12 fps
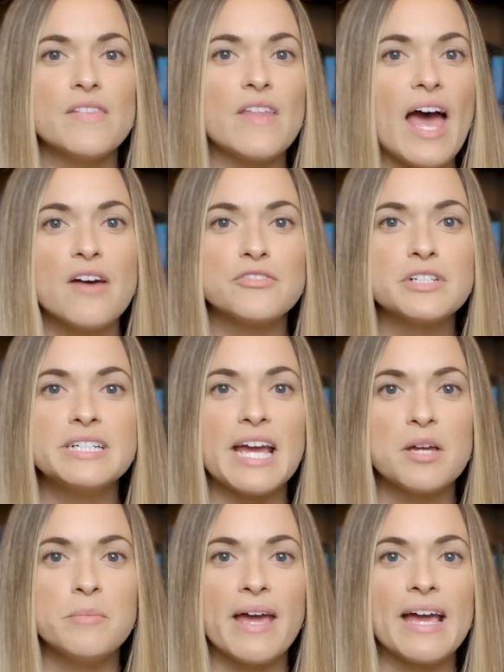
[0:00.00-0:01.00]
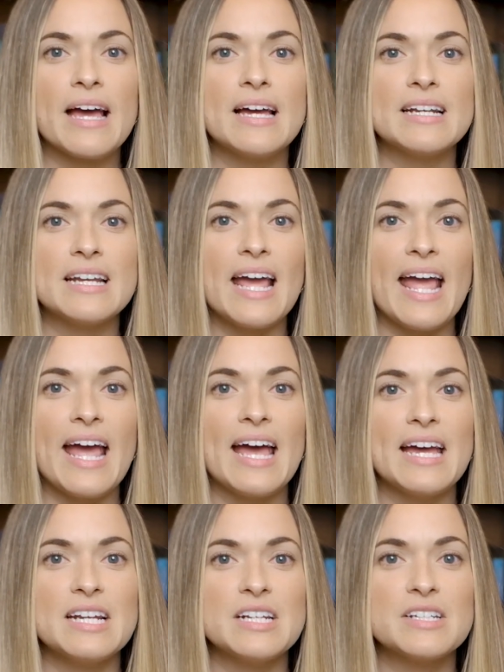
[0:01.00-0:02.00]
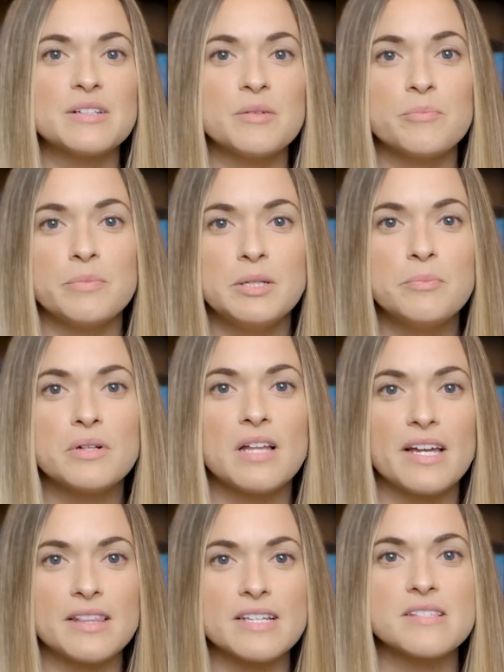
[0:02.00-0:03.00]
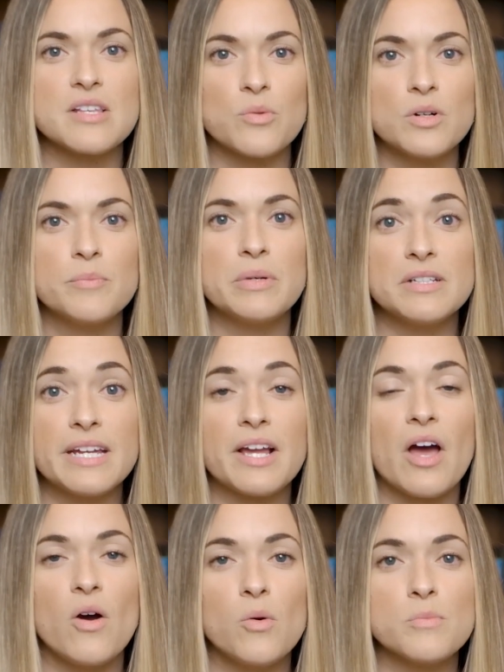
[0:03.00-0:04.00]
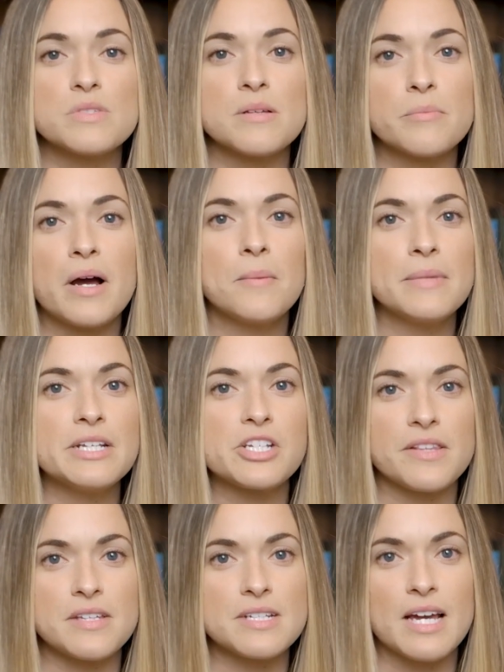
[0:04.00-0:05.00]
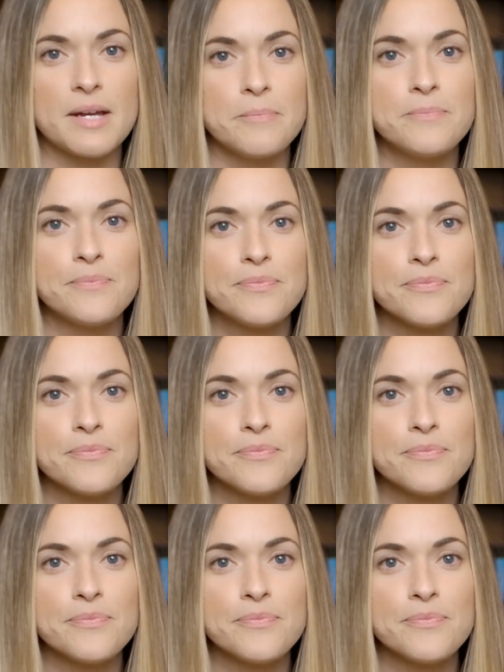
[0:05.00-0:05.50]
the everyday man and people like this that were building homes in Palm Beach at the time.